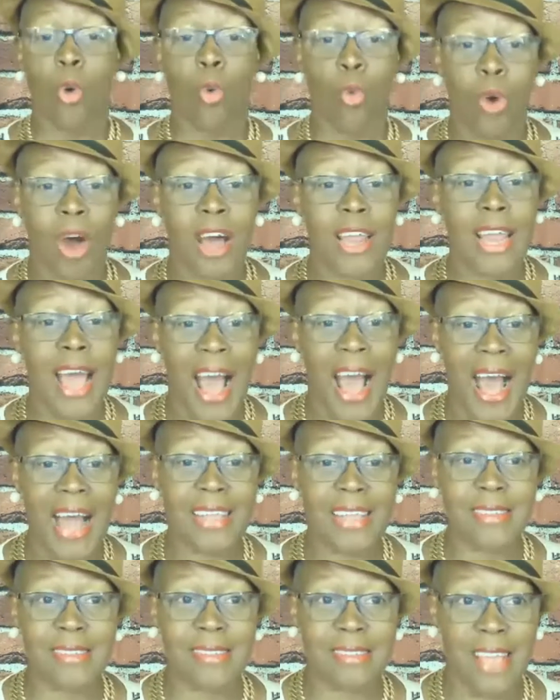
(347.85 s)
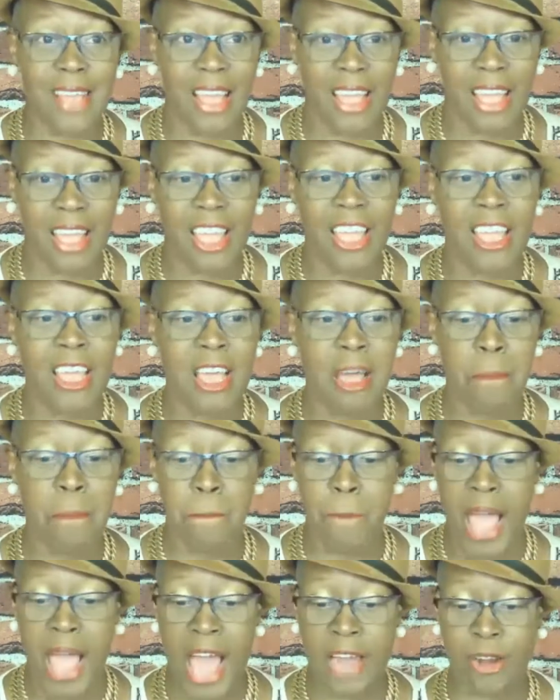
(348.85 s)
What I say
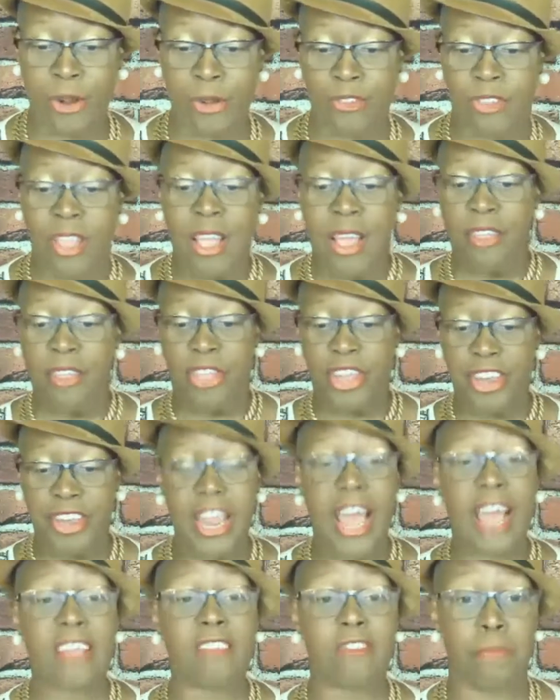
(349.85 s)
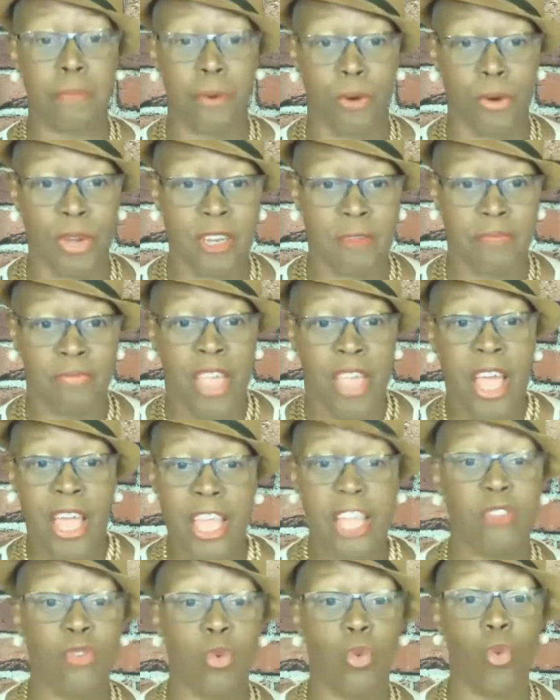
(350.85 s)
matters. The next point
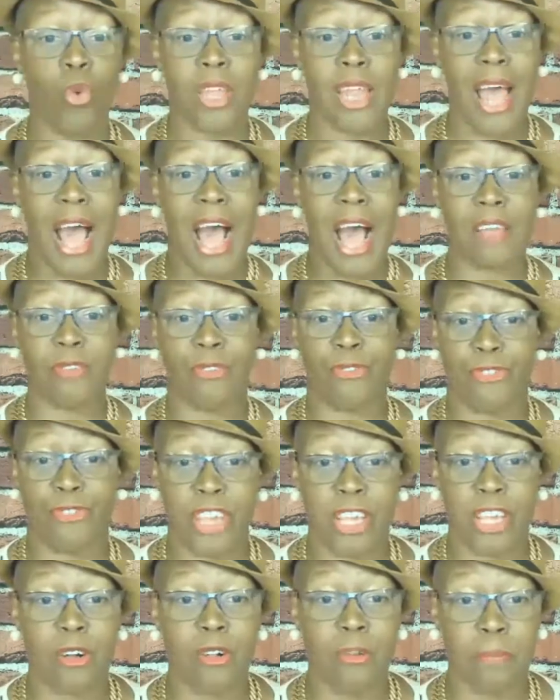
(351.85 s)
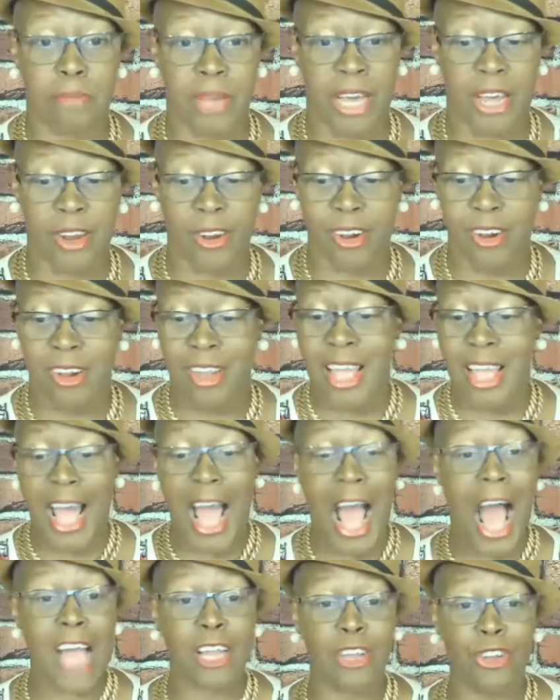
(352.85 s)
is when I feel better,
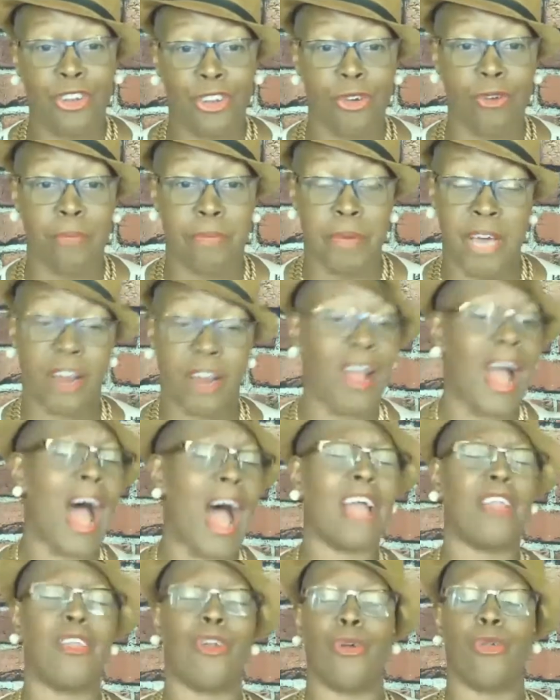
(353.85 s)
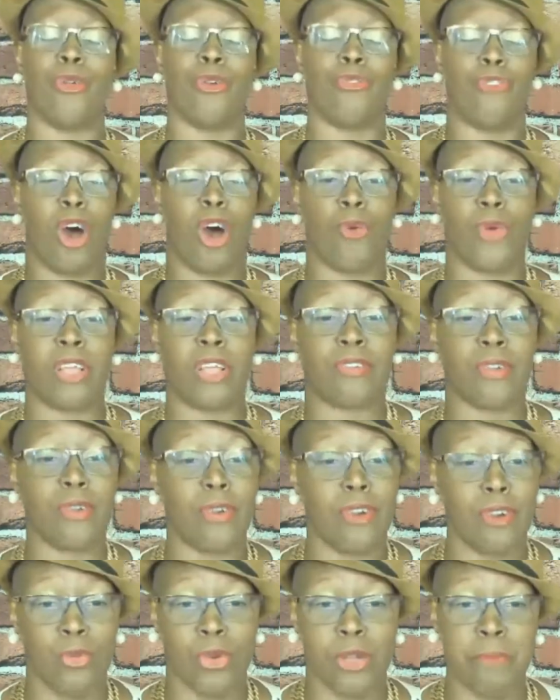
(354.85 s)
I do better. I know you've always
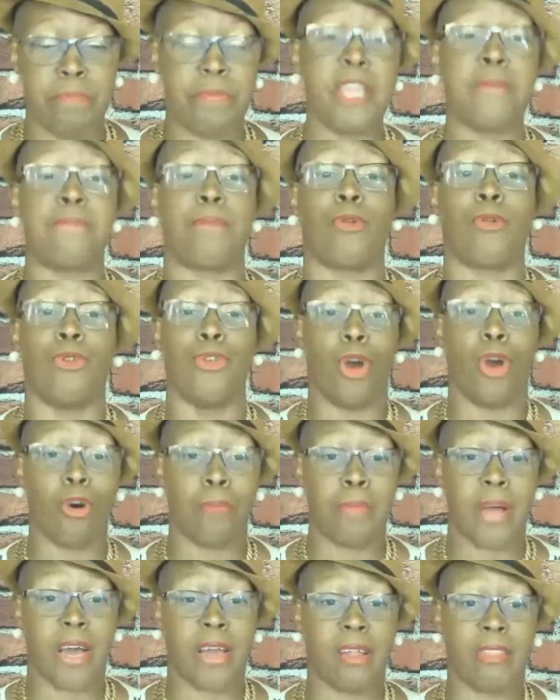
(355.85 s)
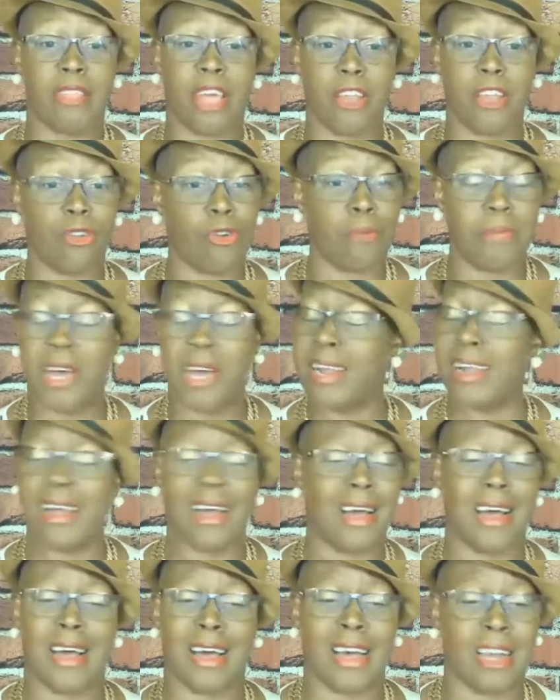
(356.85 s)
heard when people know better, they do
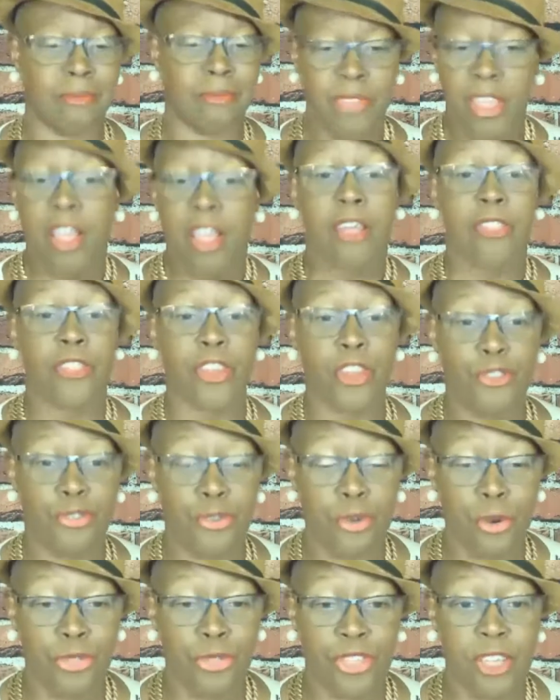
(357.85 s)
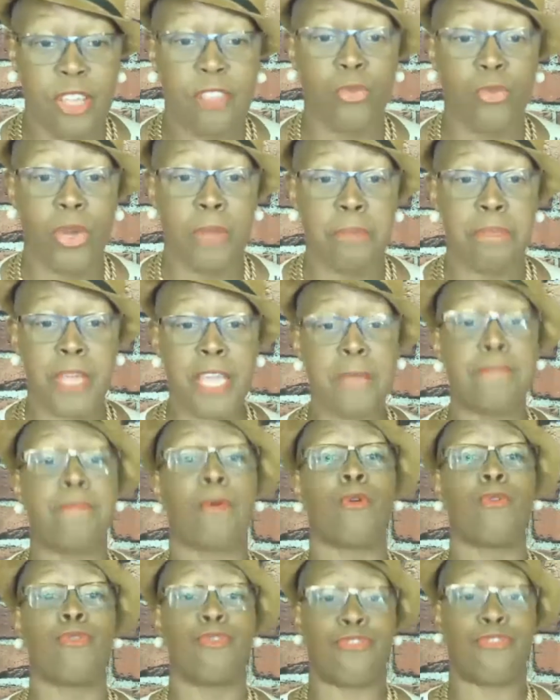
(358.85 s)
better. The truth is when
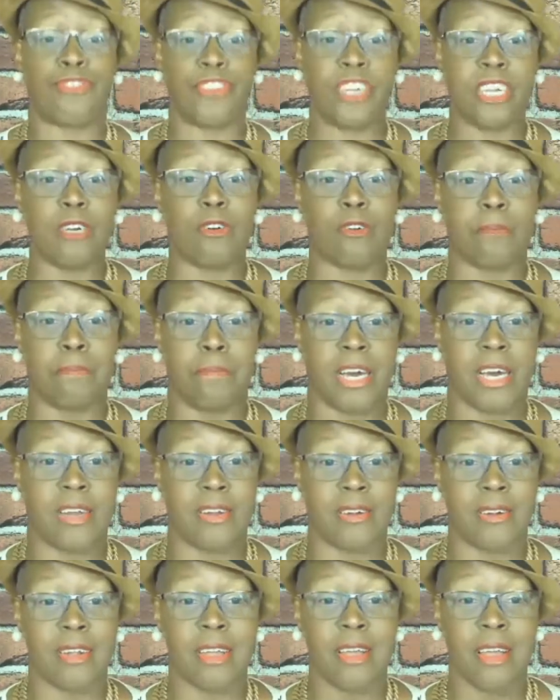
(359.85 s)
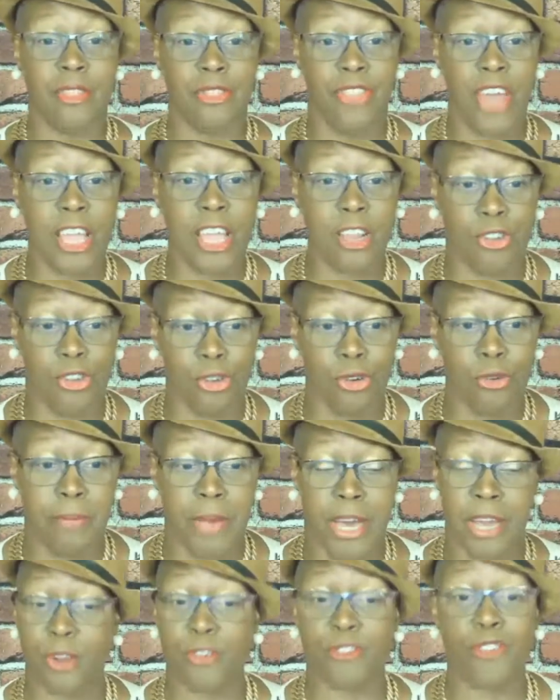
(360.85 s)
people feel better, they do
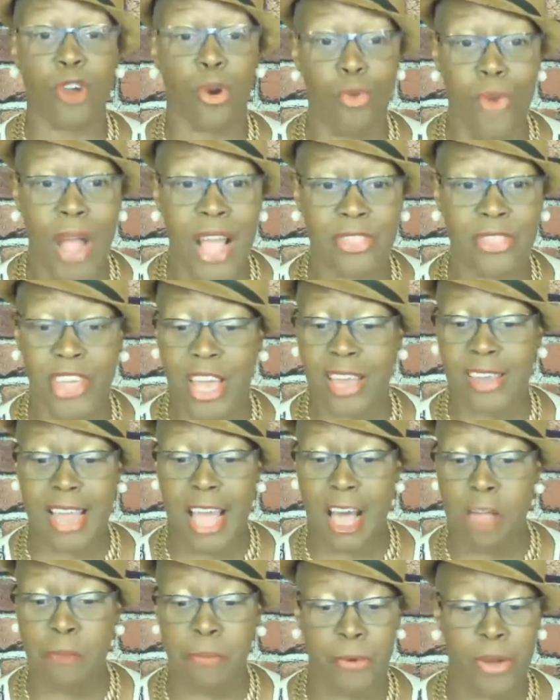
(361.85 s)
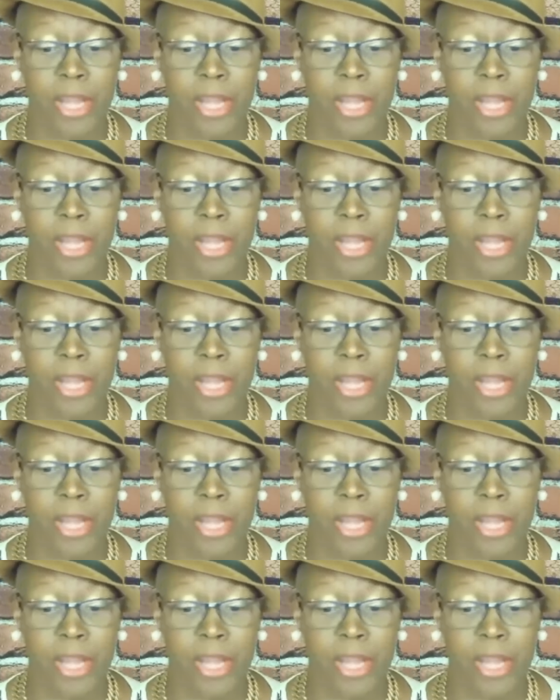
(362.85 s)
better. So write that down.